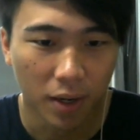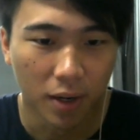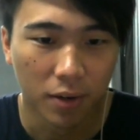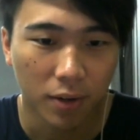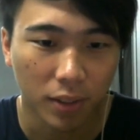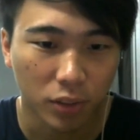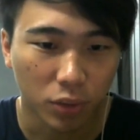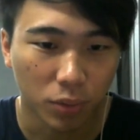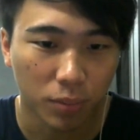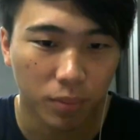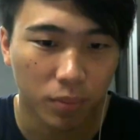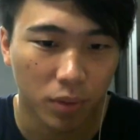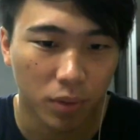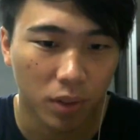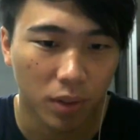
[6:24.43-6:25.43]
Right, so
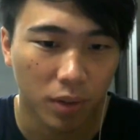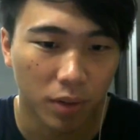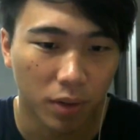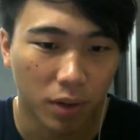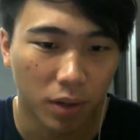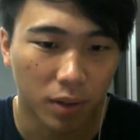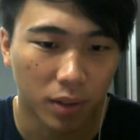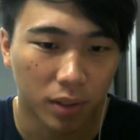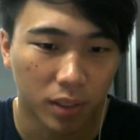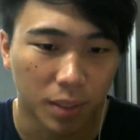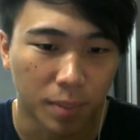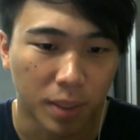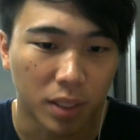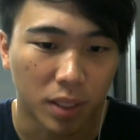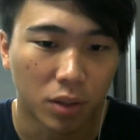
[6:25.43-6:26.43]
the
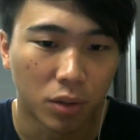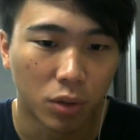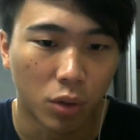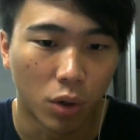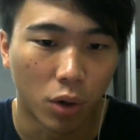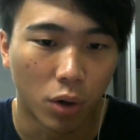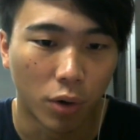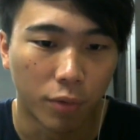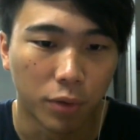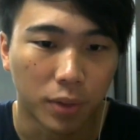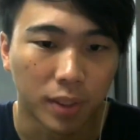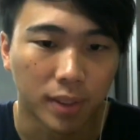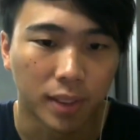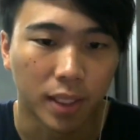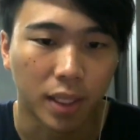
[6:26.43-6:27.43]
typical
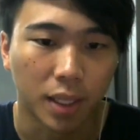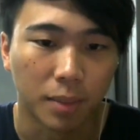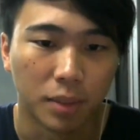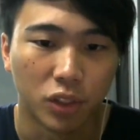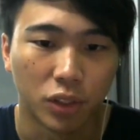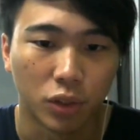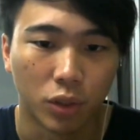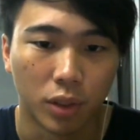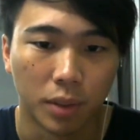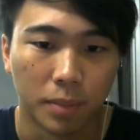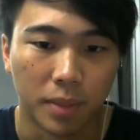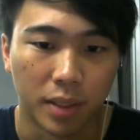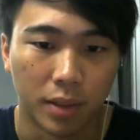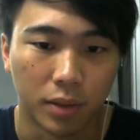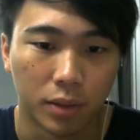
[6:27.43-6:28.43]
Ophiuchus setup is just gonna
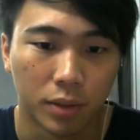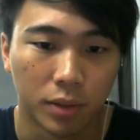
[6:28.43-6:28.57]
be,